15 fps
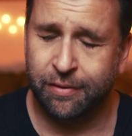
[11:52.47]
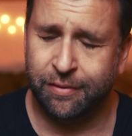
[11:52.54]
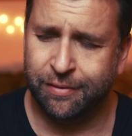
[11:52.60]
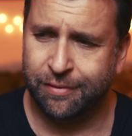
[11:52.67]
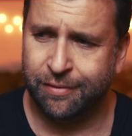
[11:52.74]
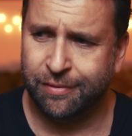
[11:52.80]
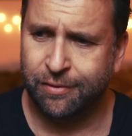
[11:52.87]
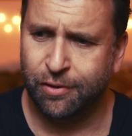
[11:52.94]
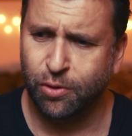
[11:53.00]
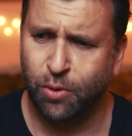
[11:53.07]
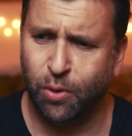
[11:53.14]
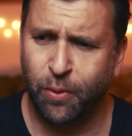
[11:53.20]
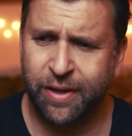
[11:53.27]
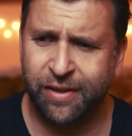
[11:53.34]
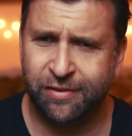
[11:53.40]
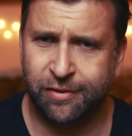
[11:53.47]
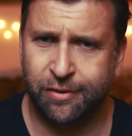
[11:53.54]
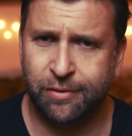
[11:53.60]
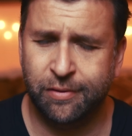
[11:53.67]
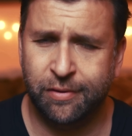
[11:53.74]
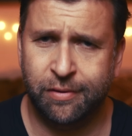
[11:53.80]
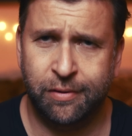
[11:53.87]
and nor will we
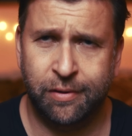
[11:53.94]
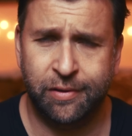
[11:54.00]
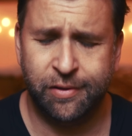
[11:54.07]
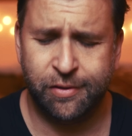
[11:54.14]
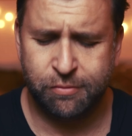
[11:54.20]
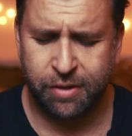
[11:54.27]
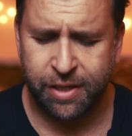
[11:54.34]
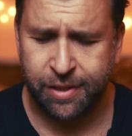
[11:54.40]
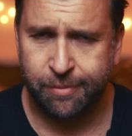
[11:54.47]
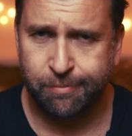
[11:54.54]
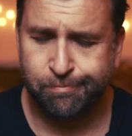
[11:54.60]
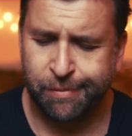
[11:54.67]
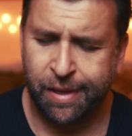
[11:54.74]
soon at this rate.